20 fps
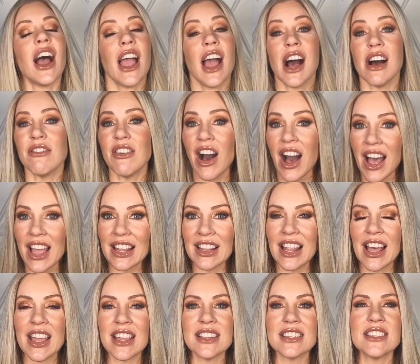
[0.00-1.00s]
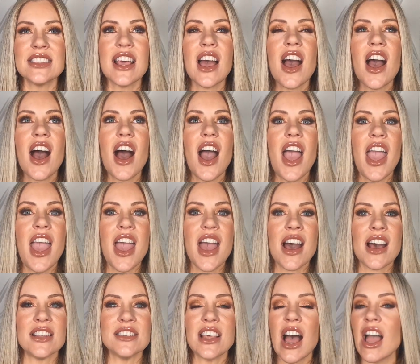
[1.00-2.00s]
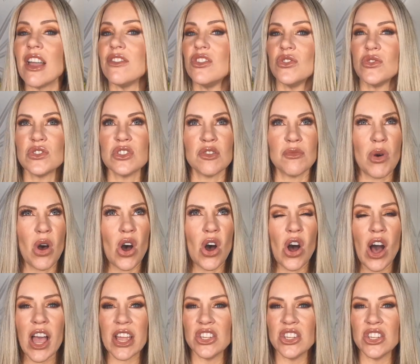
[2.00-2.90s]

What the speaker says: I have highlights, and I've used them all.